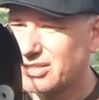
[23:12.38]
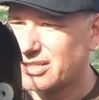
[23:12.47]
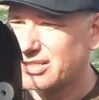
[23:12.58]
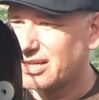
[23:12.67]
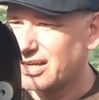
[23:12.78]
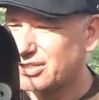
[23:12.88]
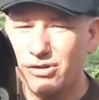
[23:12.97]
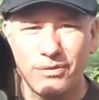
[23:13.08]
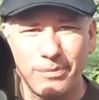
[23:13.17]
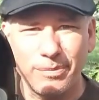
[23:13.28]
is just uh,
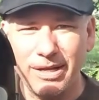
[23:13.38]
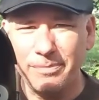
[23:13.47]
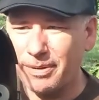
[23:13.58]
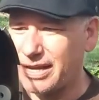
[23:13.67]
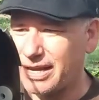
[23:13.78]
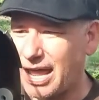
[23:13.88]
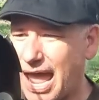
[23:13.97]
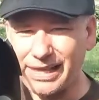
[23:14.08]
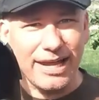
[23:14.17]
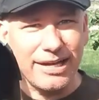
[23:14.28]
shooting from the hip, and
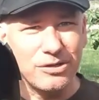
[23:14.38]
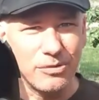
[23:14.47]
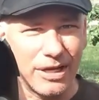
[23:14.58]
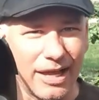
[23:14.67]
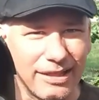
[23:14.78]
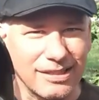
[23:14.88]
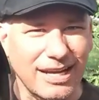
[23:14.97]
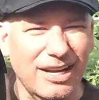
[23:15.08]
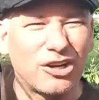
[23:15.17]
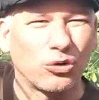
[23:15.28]
I like doing it like this
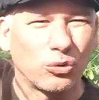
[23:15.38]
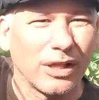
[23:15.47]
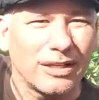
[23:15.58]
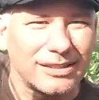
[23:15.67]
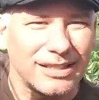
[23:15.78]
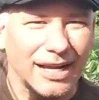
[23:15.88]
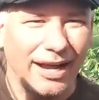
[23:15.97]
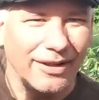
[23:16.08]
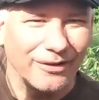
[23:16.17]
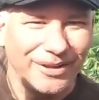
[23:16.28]
kind of guerrilla
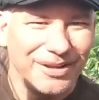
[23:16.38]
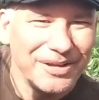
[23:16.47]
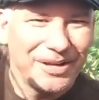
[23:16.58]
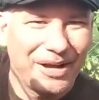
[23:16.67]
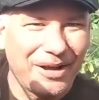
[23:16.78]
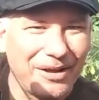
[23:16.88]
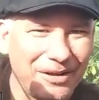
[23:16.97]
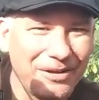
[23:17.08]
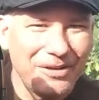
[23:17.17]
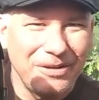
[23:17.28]
style
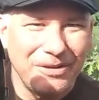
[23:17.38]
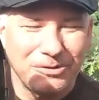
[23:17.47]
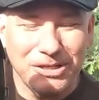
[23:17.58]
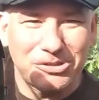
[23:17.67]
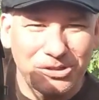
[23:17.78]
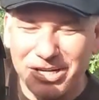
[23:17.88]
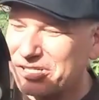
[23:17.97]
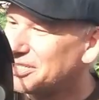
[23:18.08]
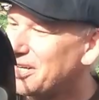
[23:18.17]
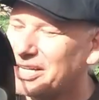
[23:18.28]
uh,
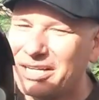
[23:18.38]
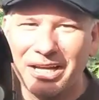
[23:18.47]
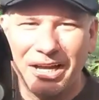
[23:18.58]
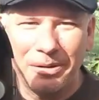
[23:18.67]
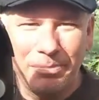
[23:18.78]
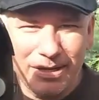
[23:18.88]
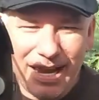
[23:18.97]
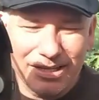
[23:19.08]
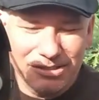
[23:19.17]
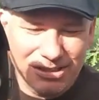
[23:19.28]
restoration. Uh, but
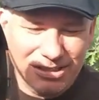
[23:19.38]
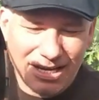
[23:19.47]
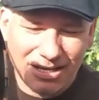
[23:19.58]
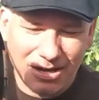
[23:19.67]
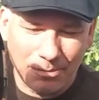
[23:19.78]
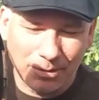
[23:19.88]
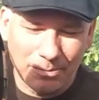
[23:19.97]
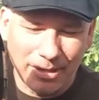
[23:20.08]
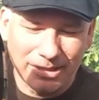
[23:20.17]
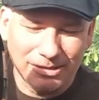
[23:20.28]
yeah, just take a couple
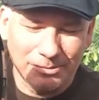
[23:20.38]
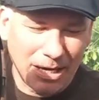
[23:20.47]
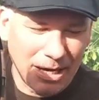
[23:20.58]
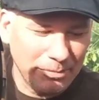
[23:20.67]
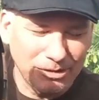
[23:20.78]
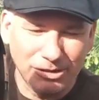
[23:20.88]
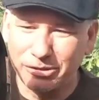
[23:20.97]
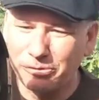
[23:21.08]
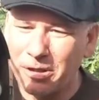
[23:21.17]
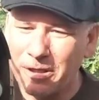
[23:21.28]
of minutes and be able
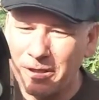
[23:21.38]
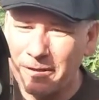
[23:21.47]
to